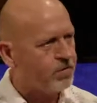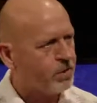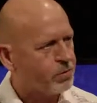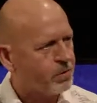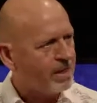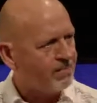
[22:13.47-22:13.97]
the
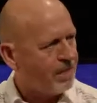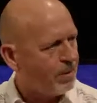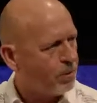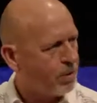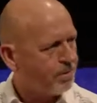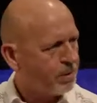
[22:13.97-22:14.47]
tree, if they
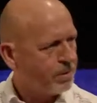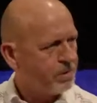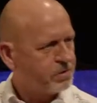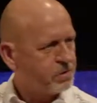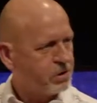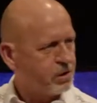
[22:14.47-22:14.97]
would have
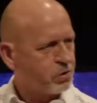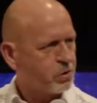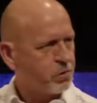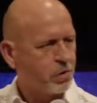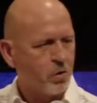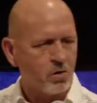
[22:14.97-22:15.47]
produced children,
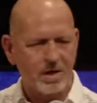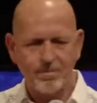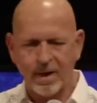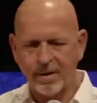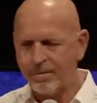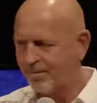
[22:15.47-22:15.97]
would only
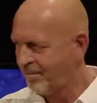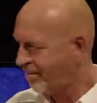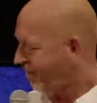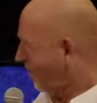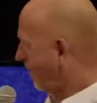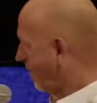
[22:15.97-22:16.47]
been
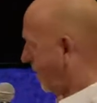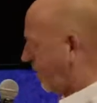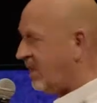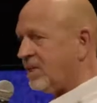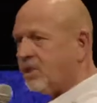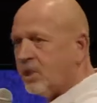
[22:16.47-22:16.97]

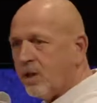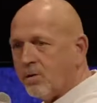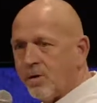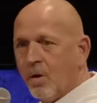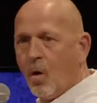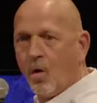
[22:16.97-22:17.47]
these
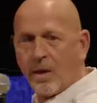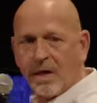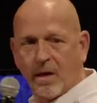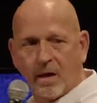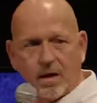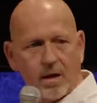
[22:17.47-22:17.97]
children, holy
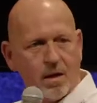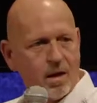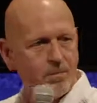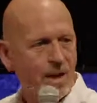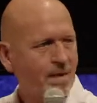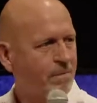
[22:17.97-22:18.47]

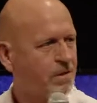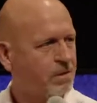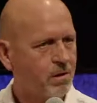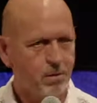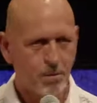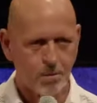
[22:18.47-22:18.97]
and blameless,
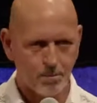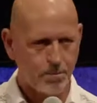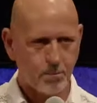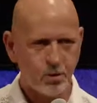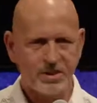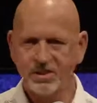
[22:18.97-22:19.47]

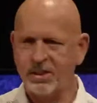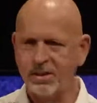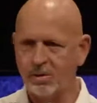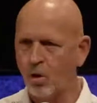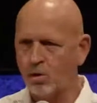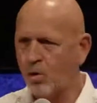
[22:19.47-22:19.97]
pre-sin,
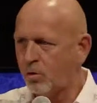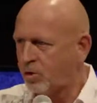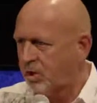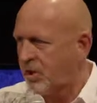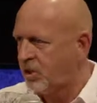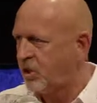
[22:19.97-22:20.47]
no, no
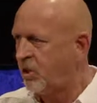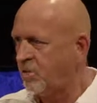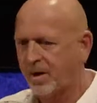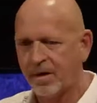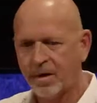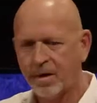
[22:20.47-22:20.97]
sin
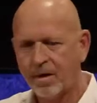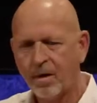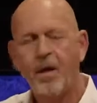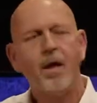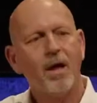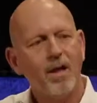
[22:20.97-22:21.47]
children.
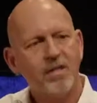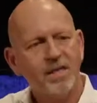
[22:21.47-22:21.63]
They